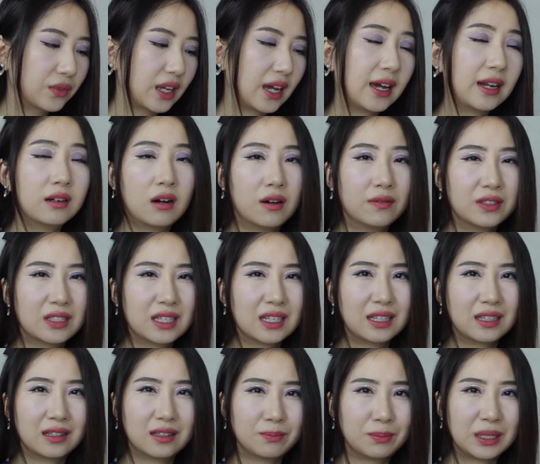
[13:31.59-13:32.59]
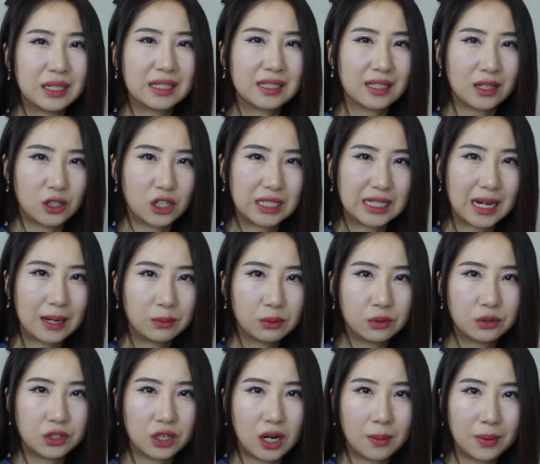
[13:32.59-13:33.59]
And obviously, being such a
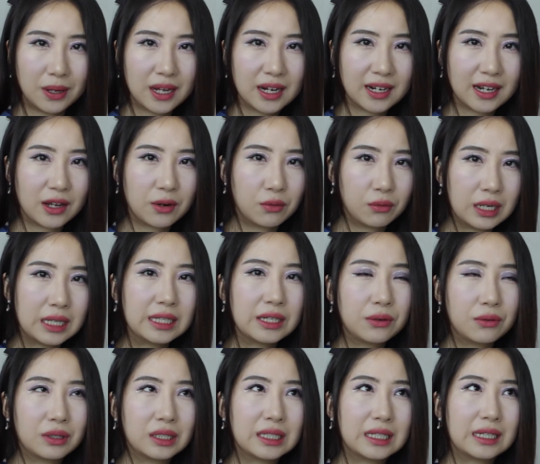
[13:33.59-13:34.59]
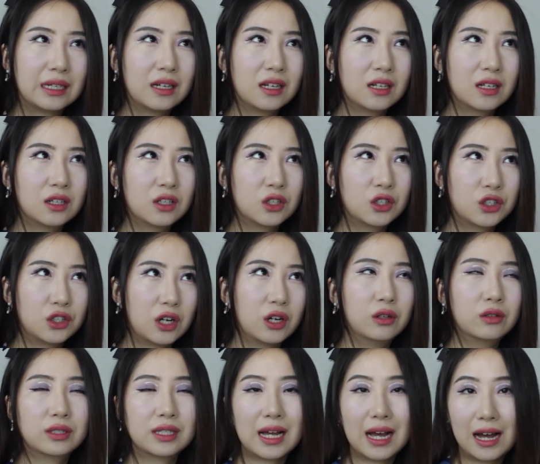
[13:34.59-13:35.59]
taboo topic, it really
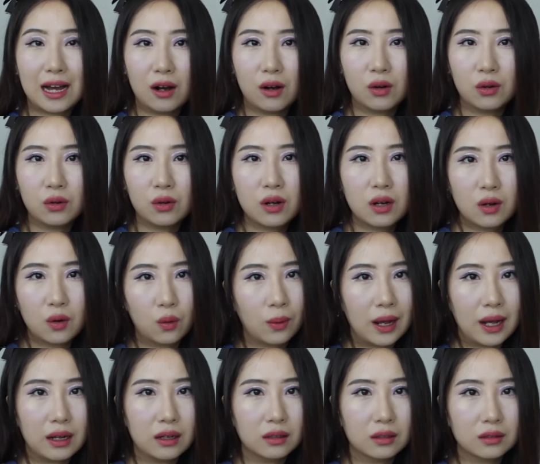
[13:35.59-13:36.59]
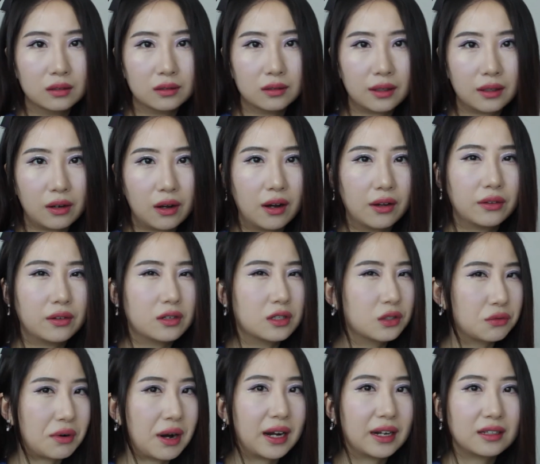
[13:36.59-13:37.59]
shows how well the
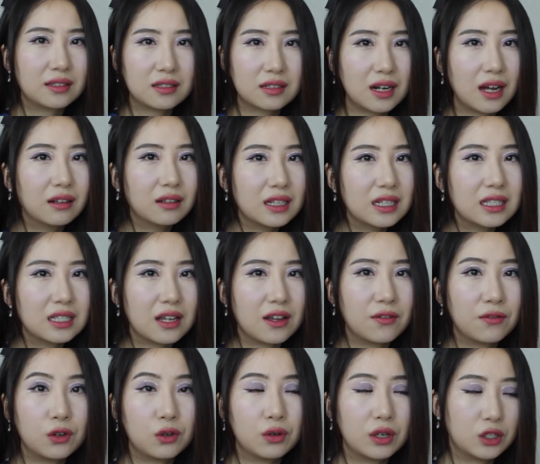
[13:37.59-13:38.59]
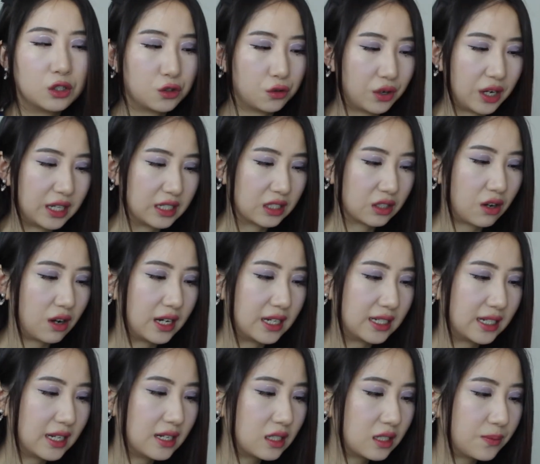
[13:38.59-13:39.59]
author's writing style is if you enjoy this
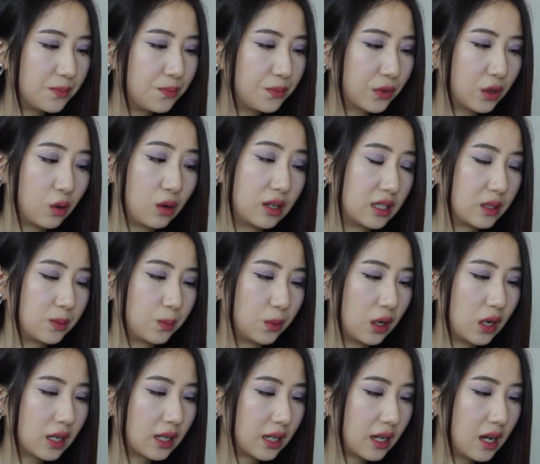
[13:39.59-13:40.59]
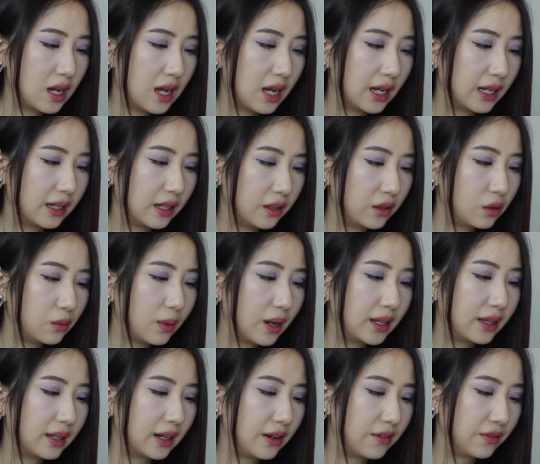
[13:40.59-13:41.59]
content or this book. Another
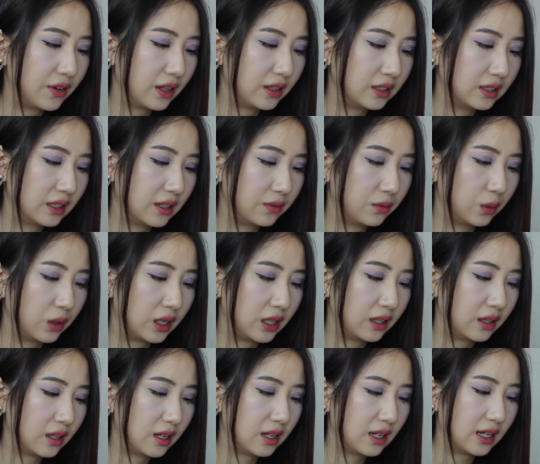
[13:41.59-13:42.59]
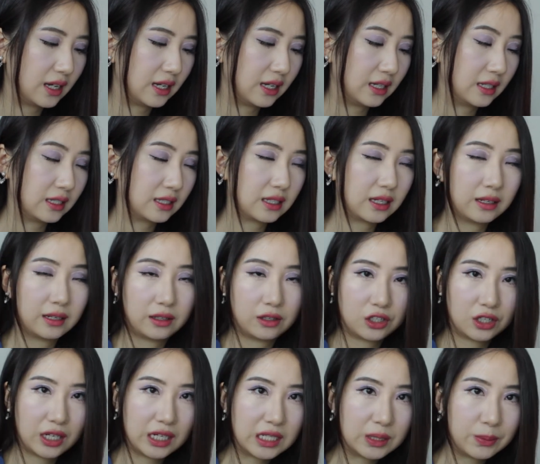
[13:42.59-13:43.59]
one that I fell in love with is another
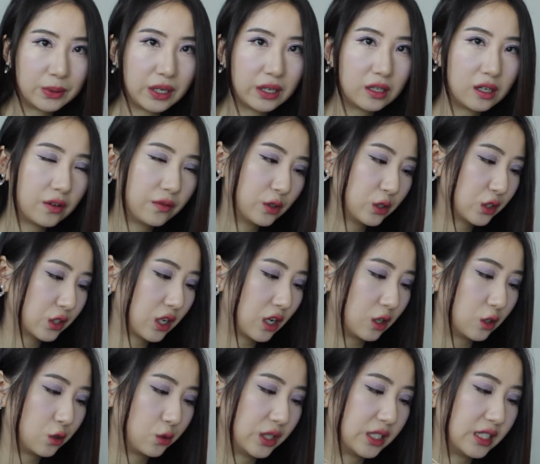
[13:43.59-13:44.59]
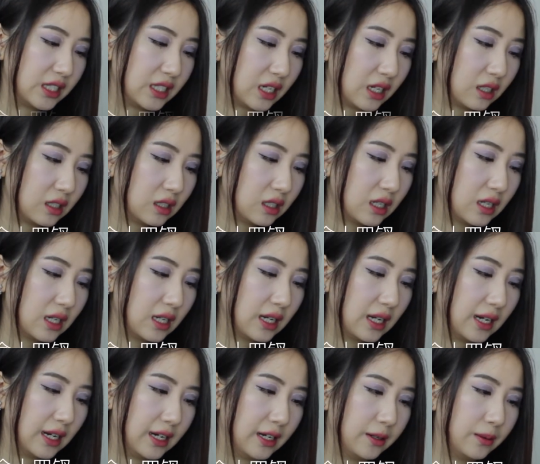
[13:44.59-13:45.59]
Chinese BL novel called Chunxiang,
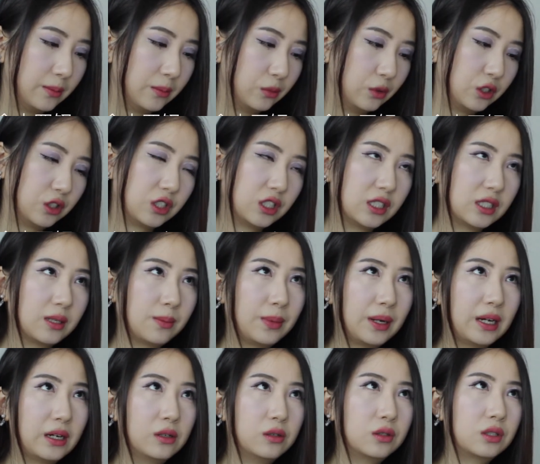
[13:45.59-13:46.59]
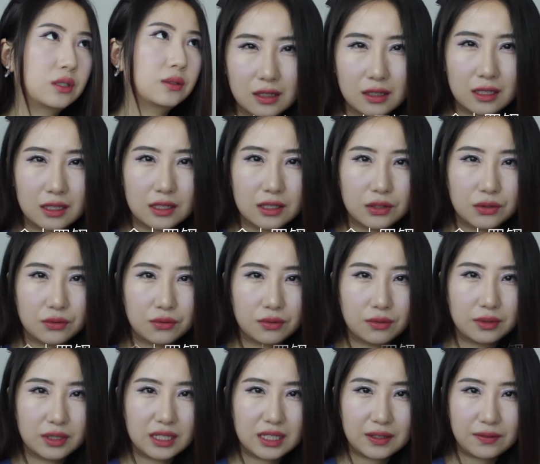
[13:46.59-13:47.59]
which is about this
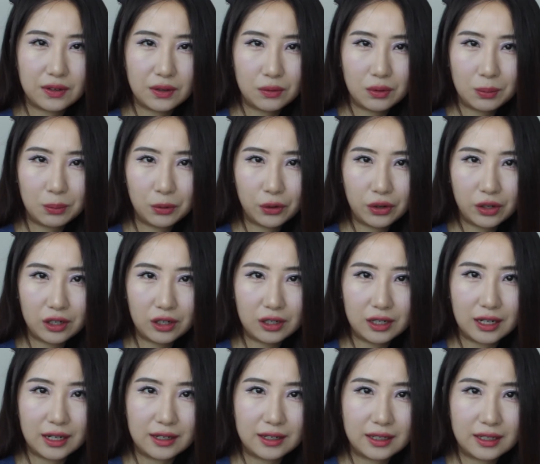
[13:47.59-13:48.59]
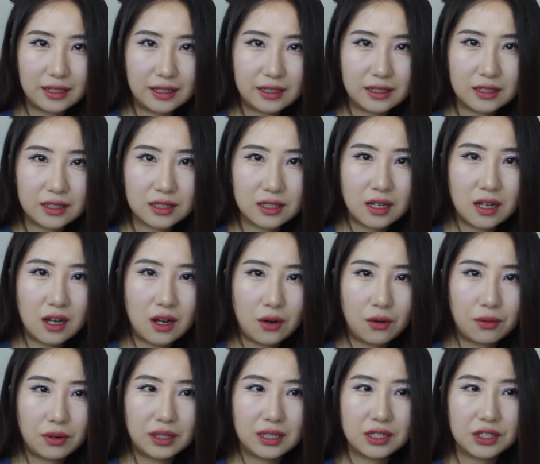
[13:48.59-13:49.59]
TV reporter and his
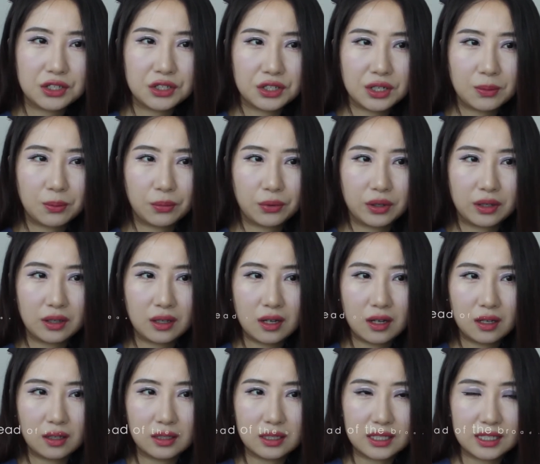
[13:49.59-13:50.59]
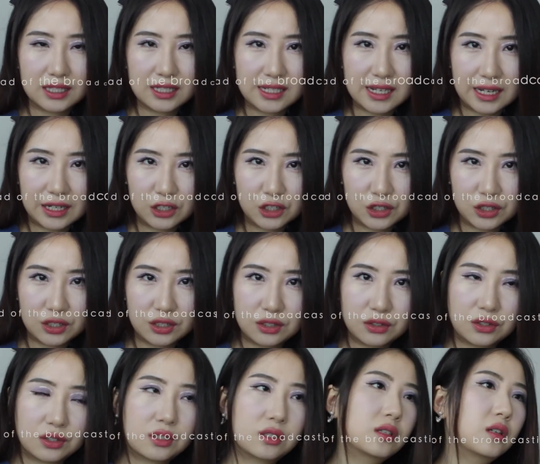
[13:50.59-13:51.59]
relationship with the
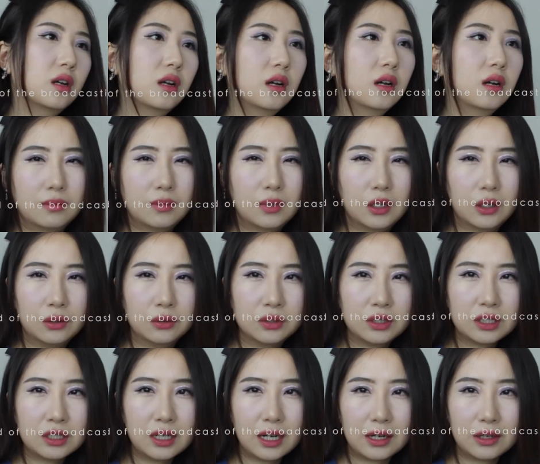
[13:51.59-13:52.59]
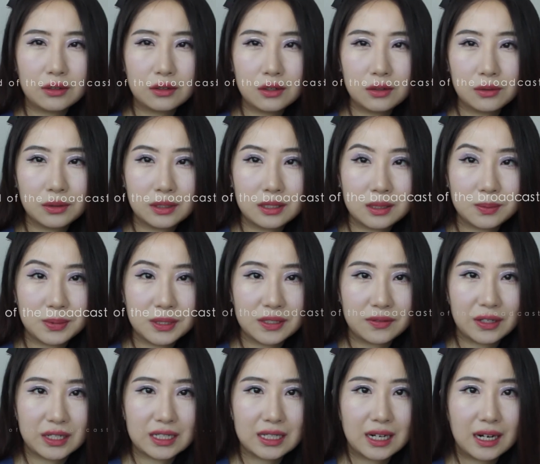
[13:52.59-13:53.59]
station's owner. I don't know what the
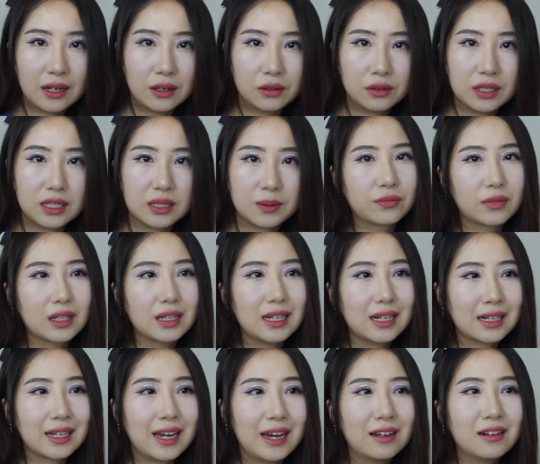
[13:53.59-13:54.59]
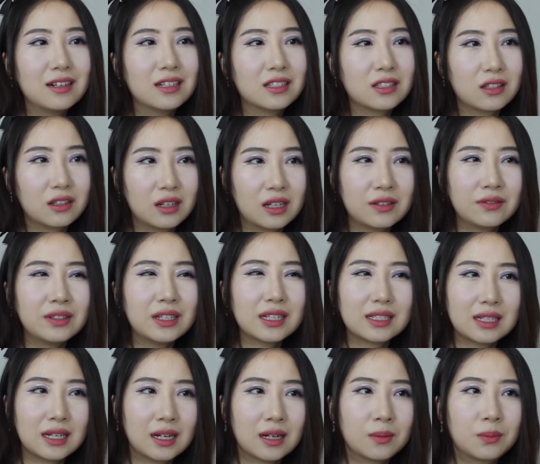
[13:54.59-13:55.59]
specific title is. Again, it's a lot of like
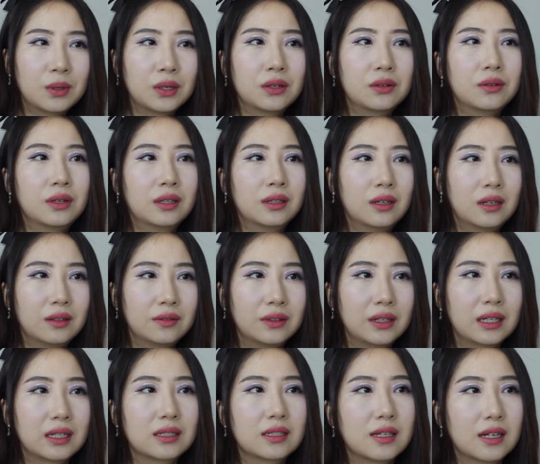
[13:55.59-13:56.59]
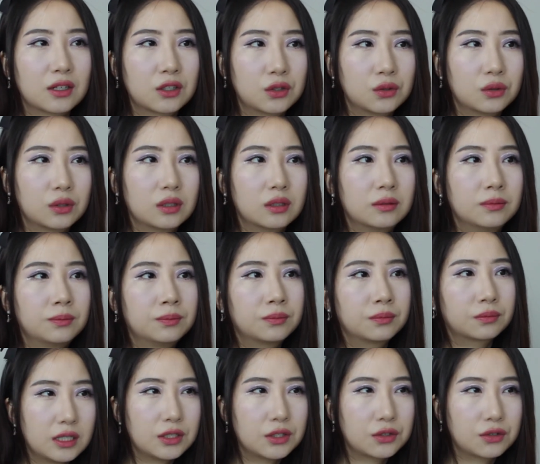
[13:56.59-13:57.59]
taboo and a lot of like sexual
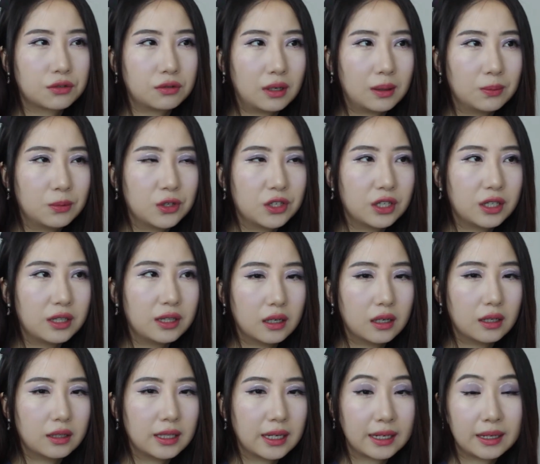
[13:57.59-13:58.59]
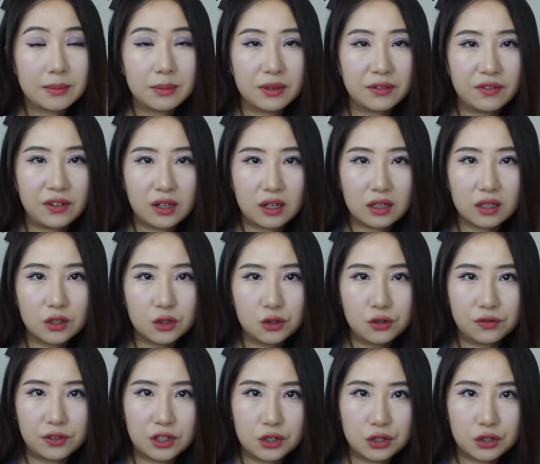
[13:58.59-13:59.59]
description that can be very
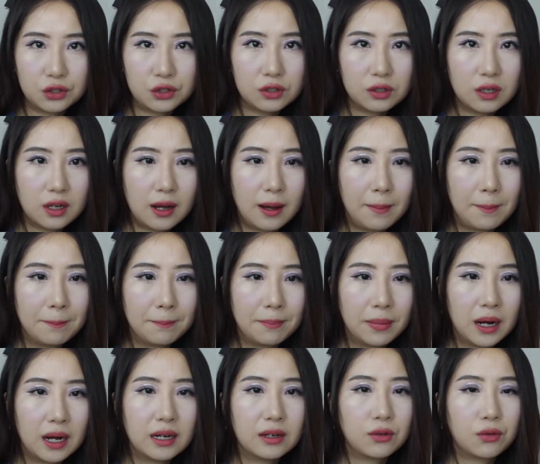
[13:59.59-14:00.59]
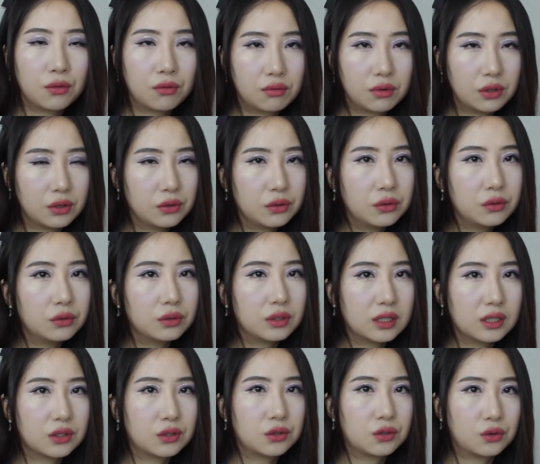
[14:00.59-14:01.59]
controversial, but through
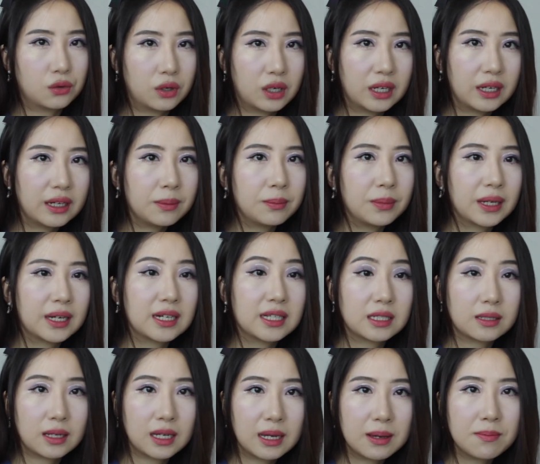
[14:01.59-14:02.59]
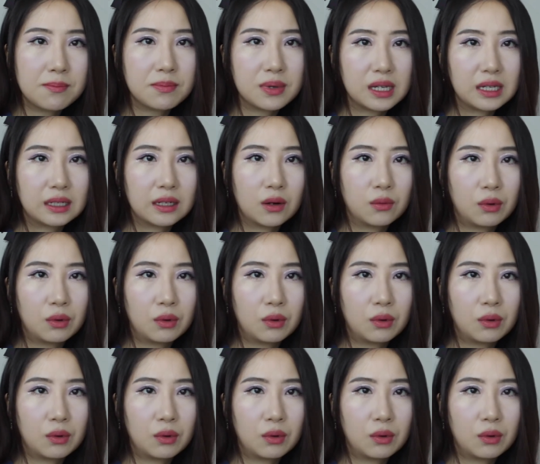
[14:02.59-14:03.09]
the story, because him being a